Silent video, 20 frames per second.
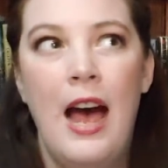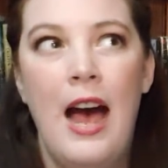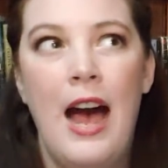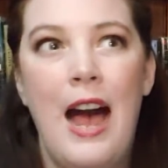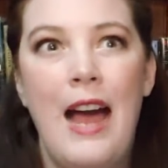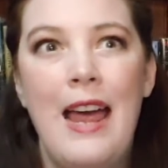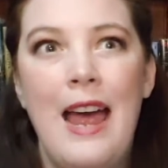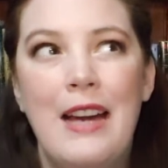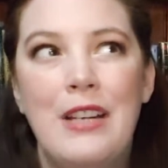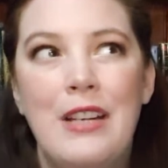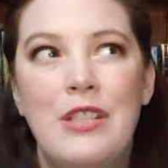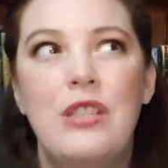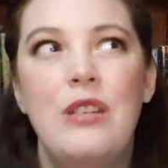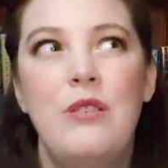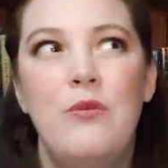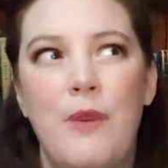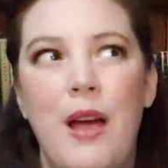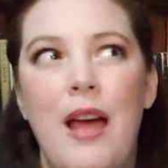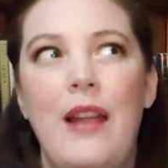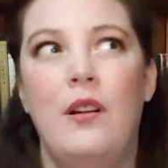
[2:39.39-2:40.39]
I
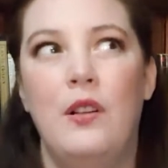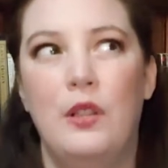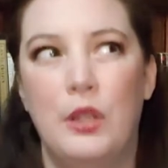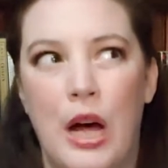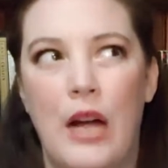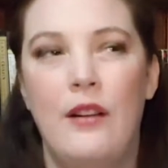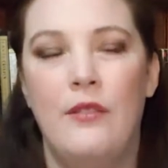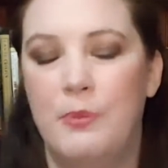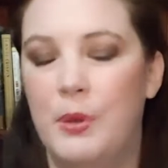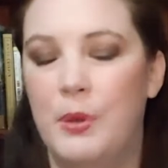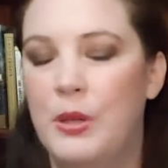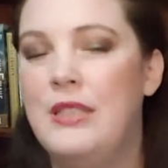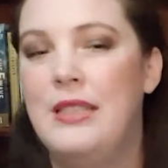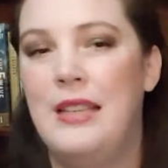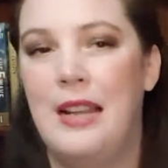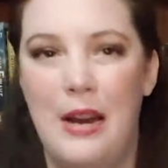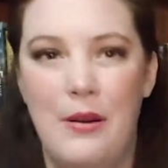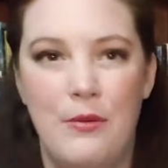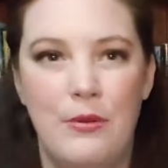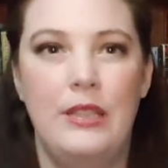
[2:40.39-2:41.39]
actually read a lot of books
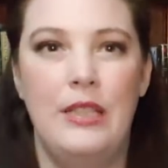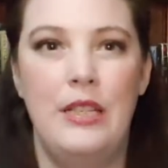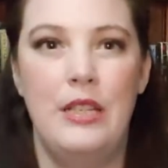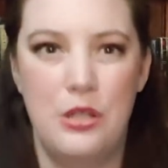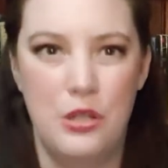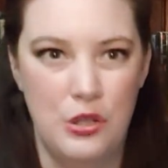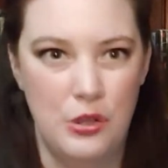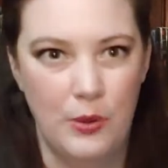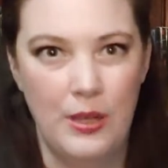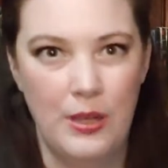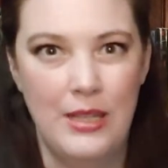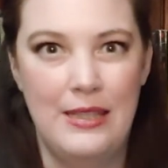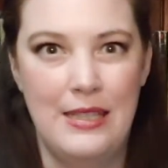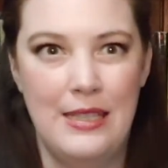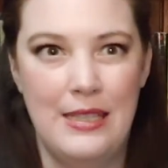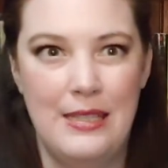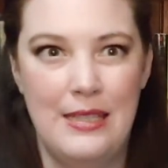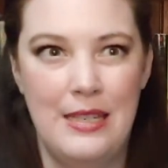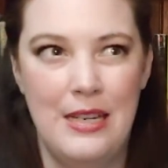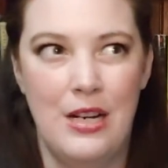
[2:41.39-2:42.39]
that I really enjoyed
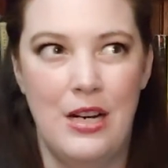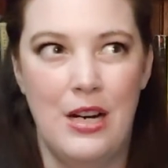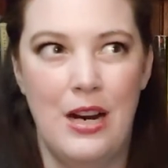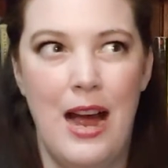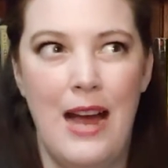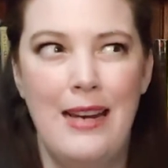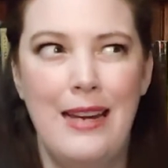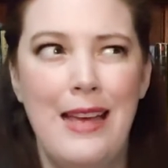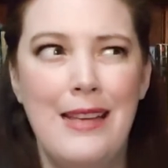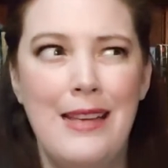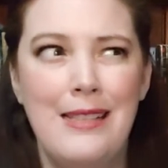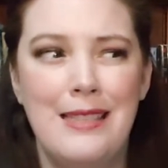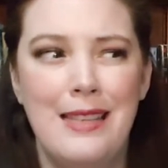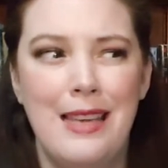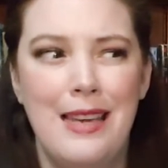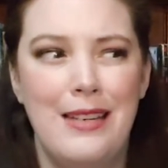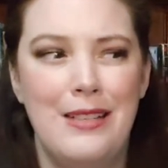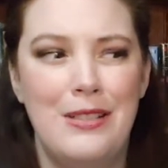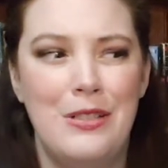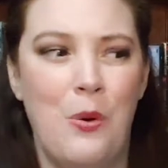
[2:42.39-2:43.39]
this year. I guess
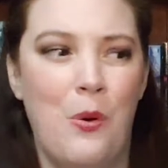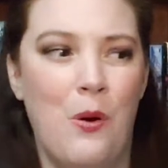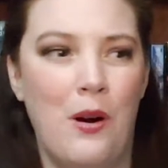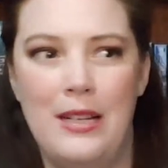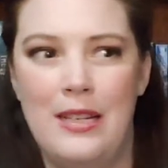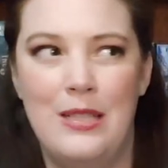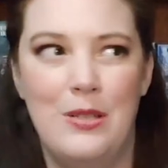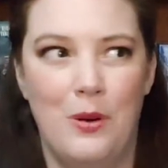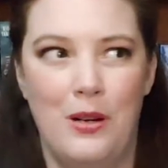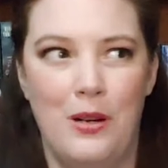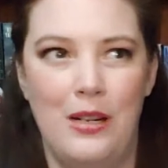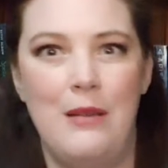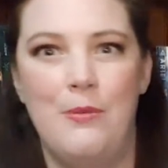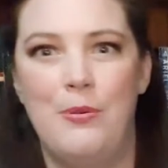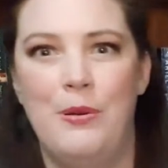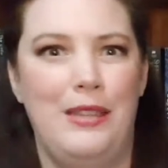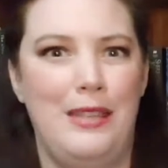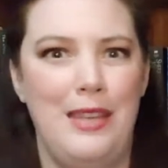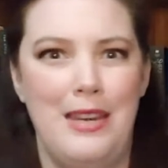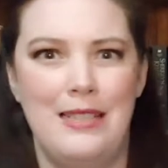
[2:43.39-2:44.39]
like 2020
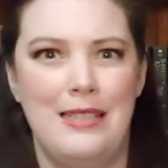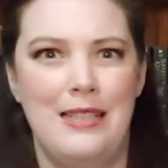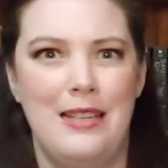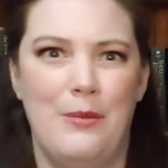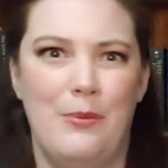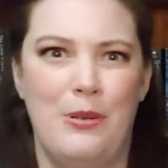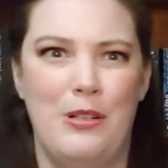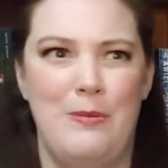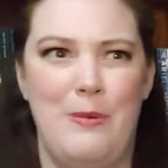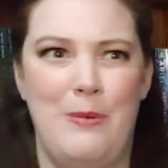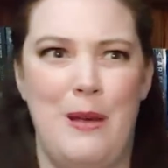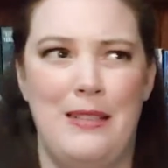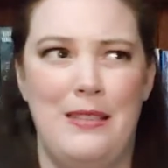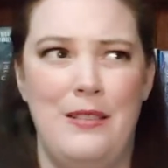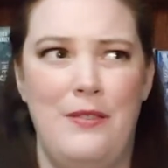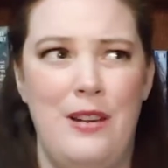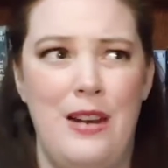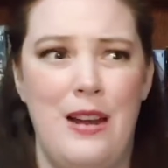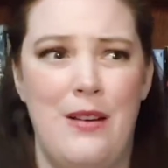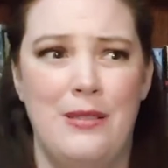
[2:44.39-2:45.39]
put things into
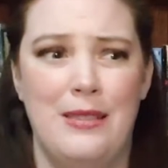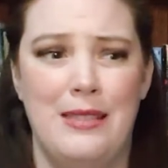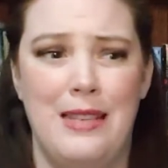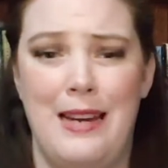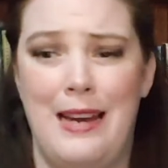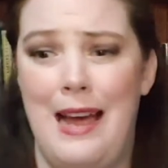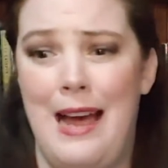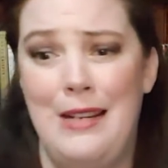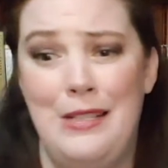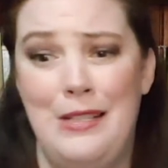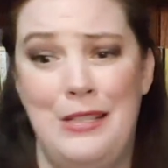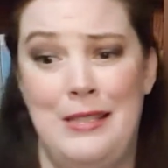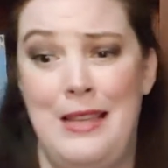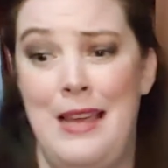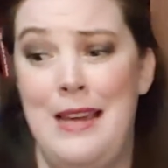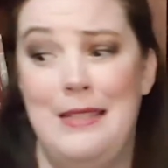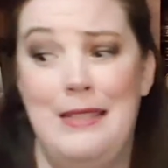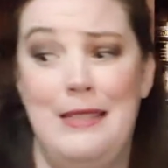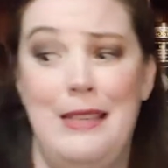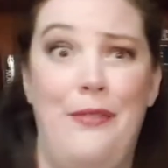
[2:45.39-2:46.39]
perspective and I was like, I just
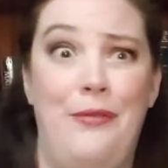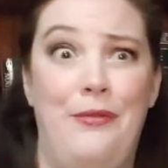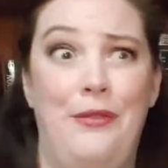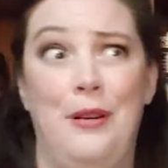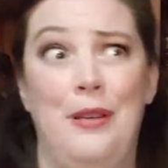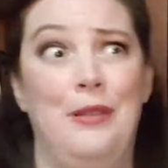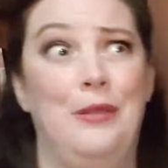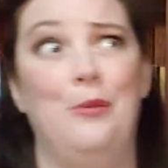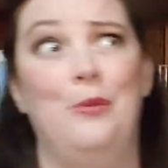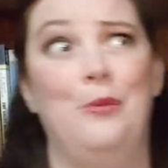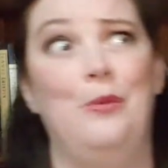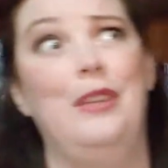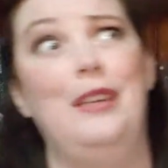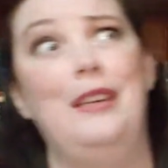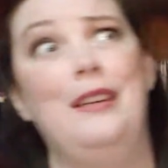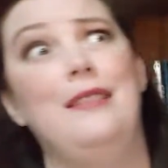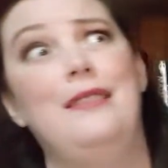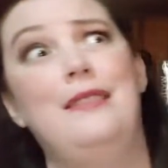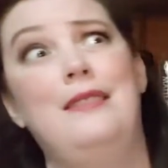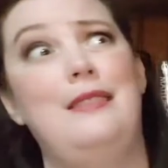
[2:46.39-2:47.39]
ain't suffering through
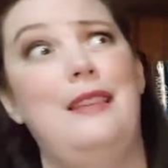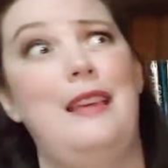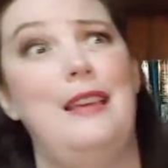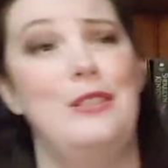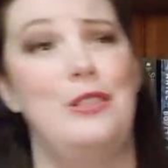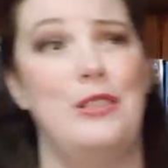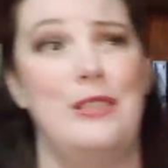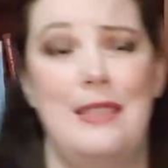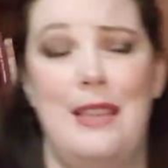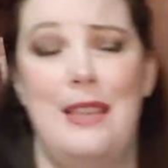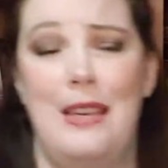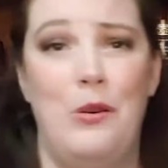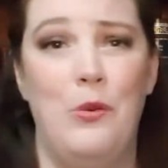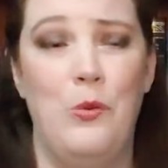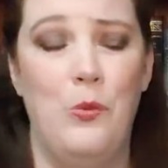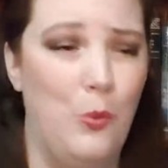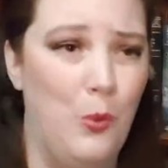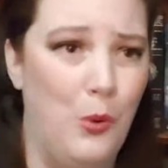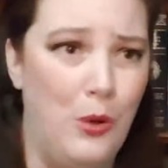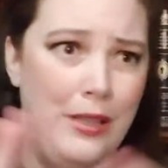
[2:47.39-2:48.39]
this, and just like
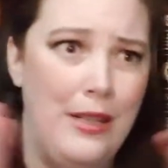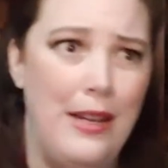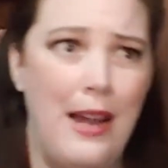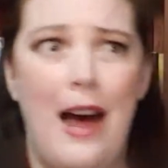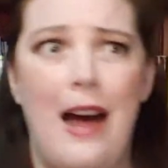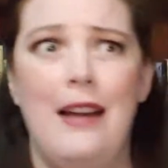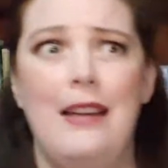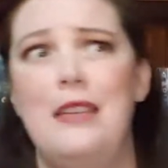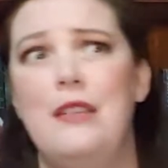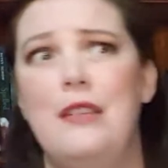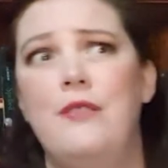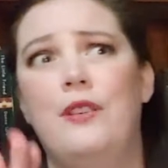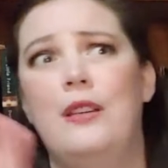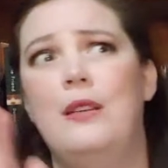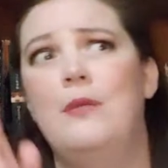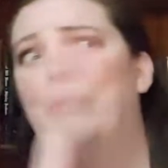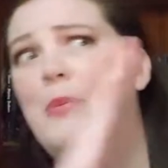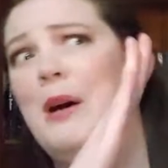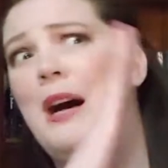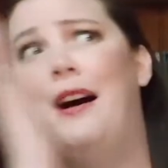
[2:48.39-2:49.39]
would not
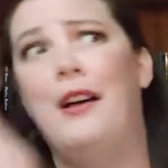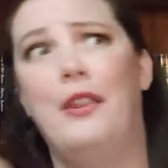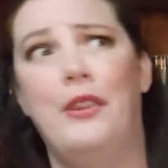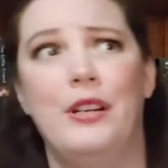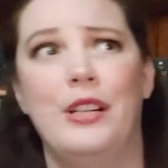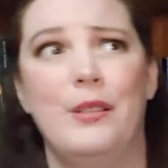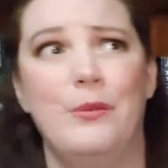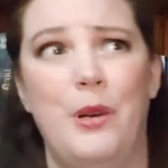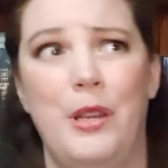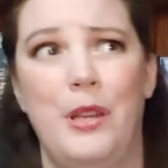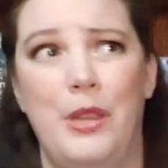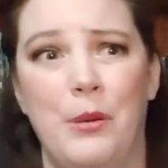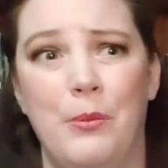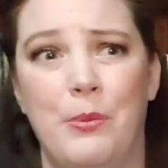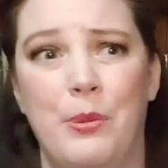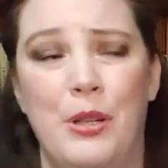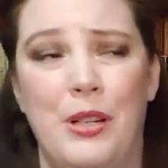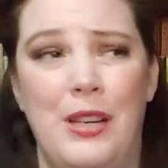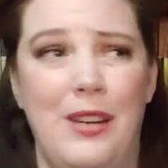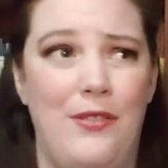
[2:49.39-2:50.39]
even bother with a
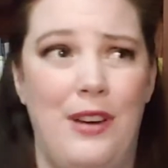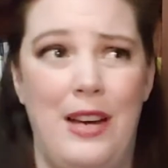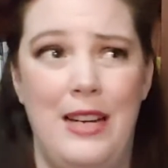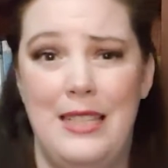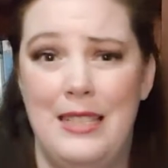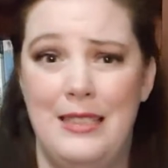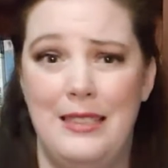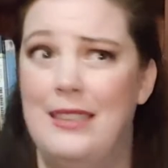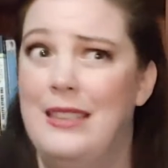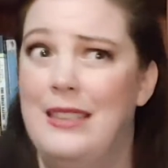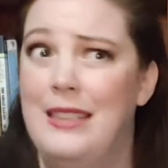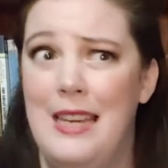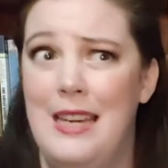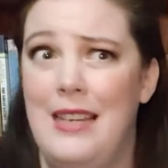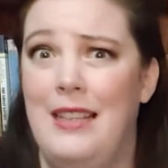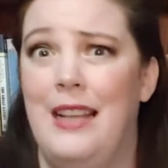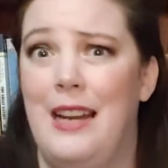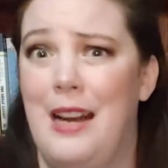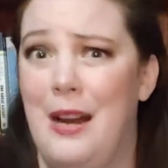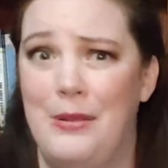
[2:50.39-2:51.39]
book if I didn't
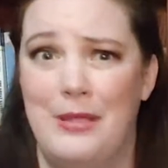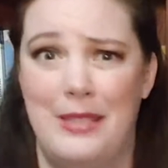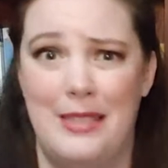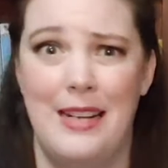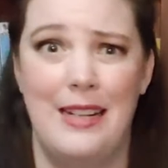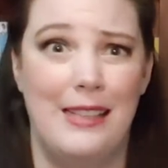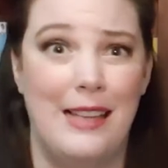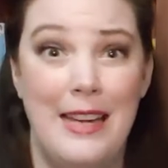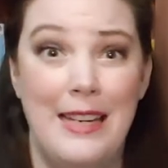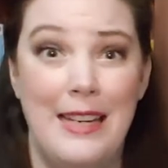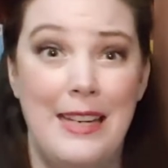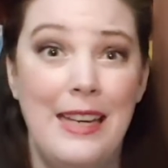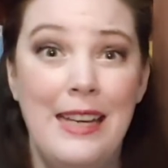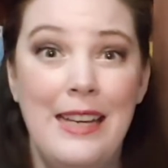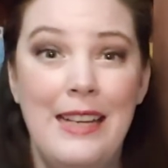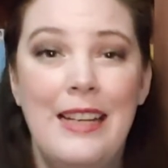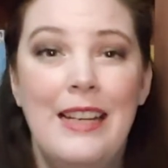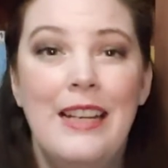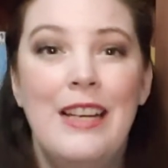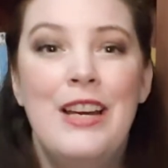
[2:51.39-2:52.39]
think that I was gonna like
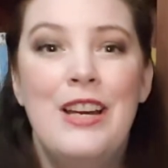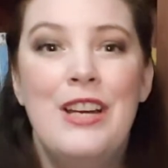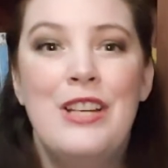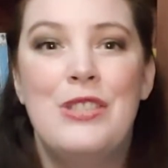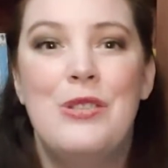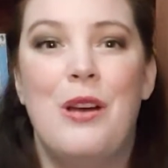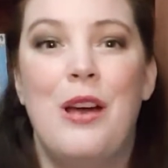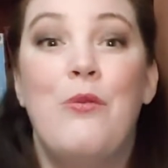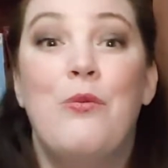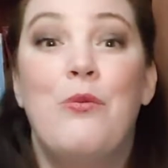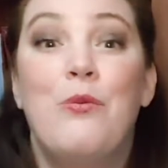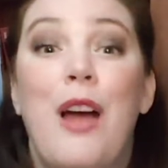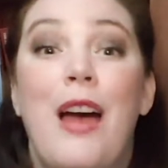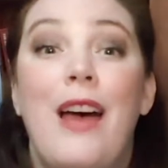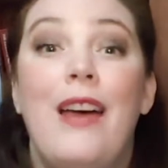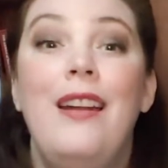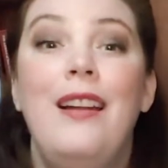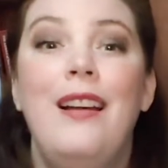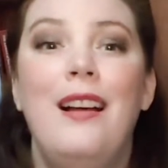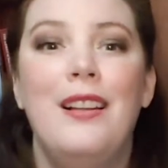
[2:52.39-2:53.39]
it. So I
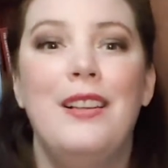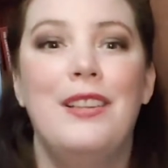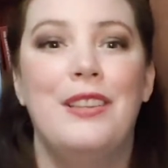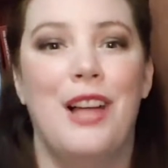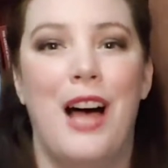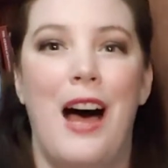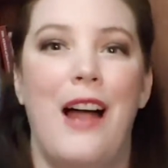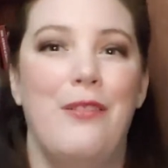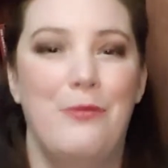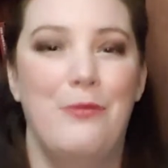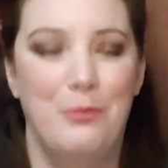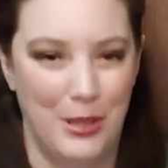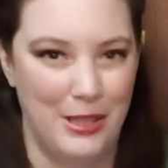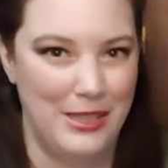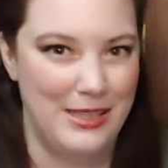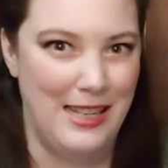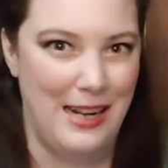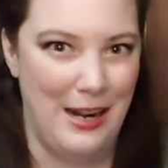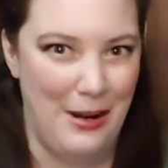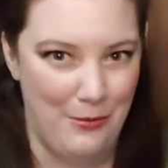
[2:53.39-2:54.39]
read a lot of
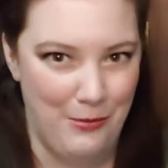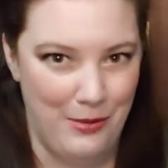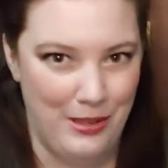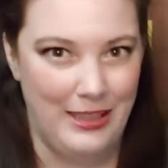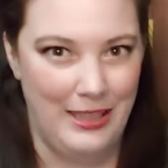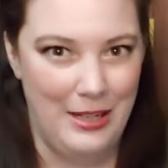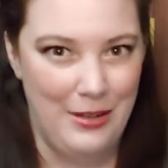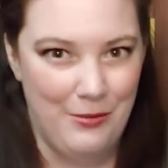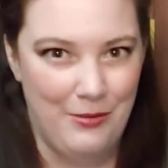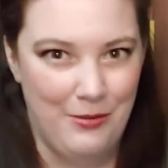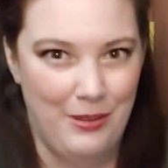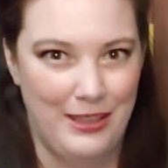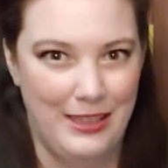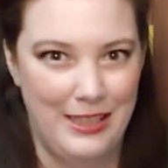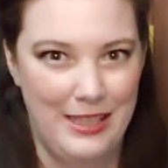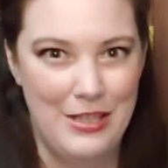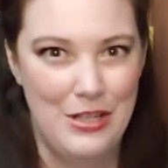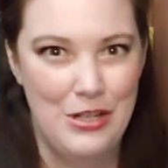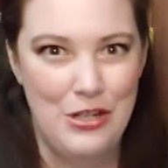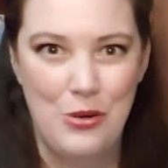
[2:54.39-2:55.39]
books that I really,
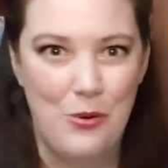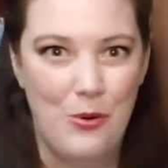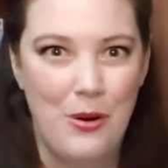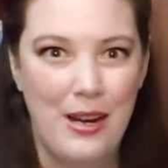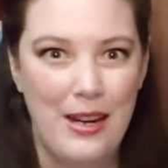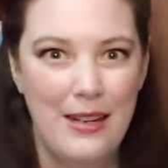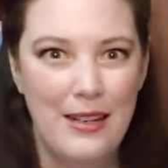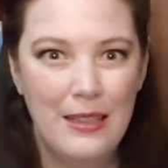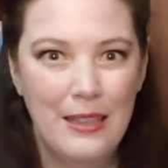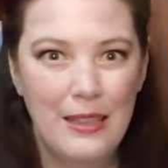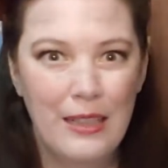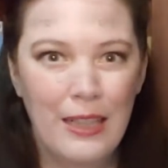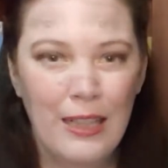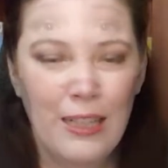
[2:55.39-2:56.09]
really enjoyed.